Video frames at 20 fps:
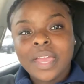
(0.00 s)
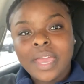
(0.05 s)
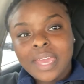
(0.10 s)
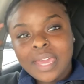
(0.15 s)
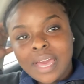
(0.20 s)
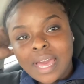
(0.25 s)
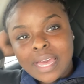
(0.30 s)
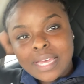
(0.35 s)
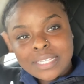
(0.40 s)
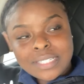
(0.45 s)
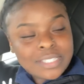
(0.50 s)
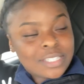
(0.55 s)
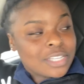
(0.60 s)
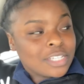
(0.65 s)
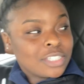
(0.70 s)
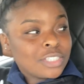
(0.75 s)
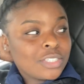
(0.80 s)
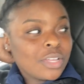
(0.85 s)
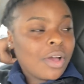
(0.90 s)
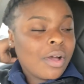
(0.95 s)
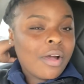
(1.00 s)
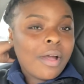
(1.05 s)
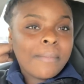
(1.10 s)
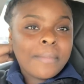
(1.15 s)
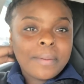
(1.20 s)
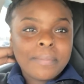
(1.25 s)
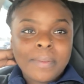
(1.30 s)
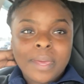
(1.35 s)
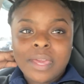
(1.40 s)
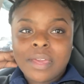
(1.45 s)
hey guys so i'm
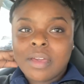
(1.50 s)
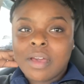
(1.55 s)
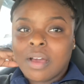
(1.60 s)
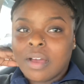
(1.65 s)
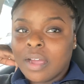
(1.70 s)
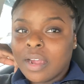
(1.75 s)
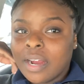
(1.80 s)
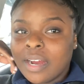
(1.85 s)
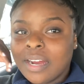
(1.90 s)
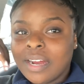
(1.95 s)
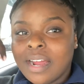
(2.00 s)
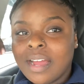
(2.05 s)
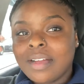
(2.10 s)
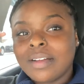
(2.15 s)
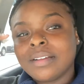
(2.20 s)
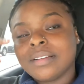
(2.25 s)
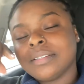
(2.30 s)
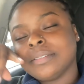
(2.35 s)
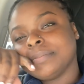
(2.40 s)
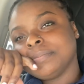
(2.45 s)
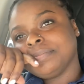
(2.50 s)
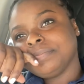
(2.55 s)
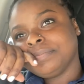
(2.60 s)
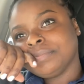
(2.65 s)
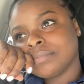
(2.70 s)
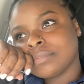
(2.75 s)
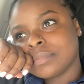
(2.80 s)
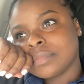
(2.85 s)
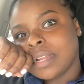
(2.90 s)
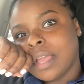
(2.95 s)
in my car
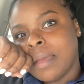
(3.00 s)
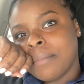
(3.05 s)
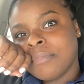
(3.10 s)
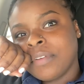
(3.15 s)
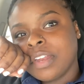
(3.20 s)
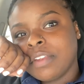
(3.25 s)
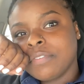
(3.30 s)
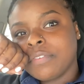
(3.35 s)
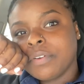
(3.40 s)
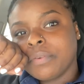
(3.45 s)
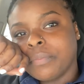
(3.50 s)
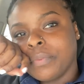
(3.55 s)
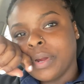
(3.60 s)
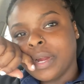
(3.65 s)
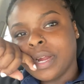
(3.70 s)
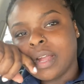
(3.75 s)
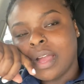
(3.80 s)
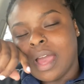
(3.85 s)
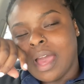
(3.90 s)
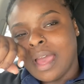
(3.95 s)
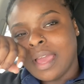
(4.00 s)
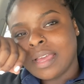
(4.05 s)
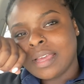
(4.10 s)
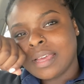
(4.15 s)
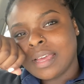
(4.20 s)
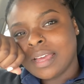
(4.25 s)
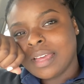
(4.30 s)
um i'm ready for work i